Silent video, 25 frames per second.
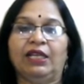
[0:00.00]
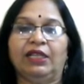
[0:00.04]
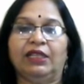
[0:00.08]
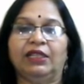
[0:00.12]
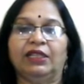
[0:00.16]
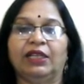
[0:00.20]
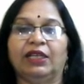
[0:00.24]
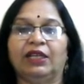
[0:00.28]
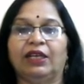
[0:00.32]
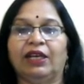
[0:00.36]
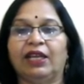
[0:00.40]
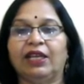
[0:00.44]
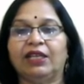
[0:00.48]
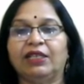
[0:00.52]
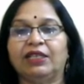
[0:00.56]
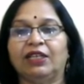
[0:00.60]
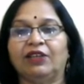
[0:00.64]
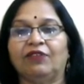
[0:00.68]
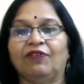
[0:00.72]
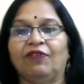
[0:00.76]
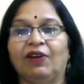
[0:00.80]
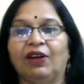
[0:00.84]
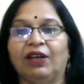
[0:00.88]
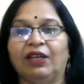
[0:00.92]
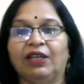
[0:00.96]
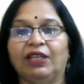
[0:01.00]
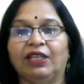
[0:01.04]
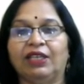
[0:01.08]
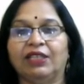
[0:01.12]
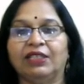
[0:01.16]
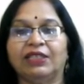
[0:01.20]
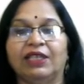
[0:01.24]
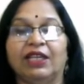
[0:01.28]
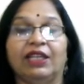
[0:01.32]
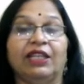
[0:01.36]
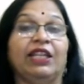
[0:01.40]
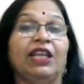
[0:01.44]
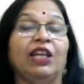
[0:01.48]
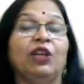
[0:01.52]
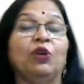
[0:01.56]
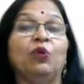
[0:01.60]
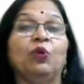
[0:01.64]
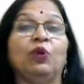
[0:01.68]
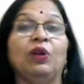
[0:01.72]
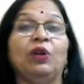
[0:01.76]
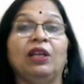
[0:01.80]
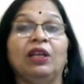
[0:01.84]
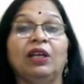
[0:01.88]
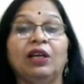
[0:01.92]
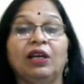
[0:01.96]
the great advantage that they
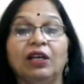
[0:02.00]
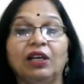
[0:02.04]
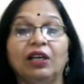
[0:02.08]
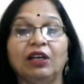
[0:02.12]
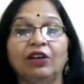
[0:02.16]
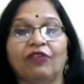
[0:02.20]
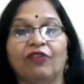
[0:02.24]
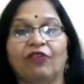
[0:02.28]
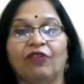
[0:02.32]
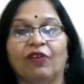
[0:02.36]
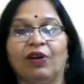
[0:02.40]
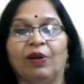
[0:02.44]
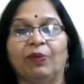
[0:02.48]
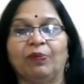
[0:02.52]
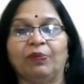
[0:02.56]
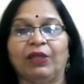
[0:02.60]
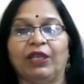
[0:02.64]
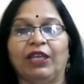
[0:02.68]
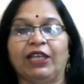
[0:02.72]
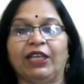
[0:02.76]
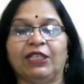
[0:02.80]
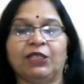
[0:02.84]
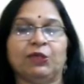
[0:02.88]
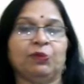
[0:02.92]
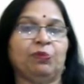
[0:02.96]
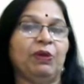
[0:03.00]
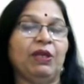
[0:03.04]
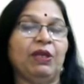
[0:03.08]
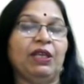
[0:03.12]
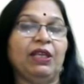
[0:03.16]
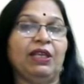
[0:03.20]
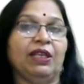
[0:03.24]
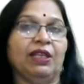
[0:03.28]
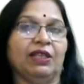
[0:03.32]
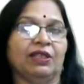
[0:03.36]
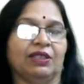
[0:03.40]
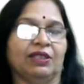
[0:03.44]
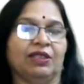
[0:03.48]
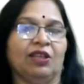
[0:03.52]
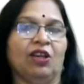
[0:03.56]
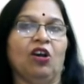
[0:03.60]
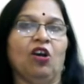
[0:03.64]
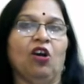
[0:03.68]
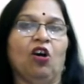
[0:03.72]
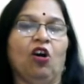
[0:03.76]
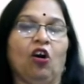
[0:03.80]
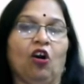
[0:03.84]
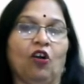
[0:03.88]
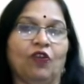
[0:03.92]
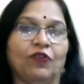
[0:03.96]
could learn from the experience
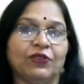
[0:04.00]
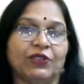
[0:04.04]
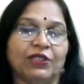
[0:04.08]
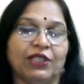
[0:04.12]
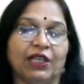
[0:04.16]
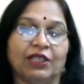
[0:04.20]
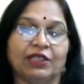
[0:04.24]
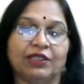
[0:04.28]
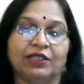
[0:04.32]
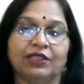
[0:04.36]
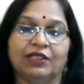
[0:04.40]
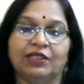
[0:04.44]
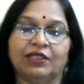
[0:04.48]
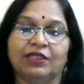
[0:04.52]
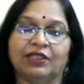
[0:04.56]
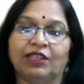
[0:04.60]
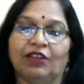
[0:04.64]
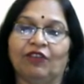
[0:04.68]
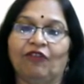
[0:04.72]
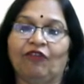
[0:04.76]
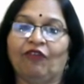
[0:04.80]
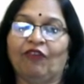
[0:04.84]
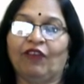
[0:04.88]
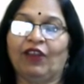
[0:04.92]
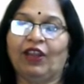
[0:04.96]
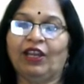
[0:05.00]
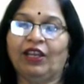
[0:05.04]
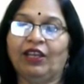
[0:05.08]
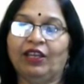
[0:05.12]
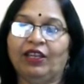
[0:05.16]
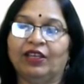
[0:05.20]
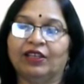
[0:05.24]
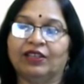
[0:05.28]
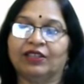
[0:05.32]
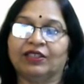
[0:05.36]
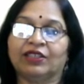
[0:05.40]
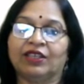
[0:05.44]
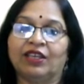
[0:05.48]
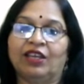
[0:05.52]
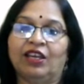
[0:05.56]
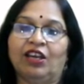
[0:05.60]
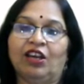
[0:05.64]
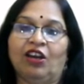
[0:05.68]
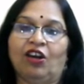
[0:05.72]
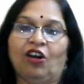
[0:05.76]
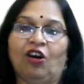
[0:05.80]
of success and failures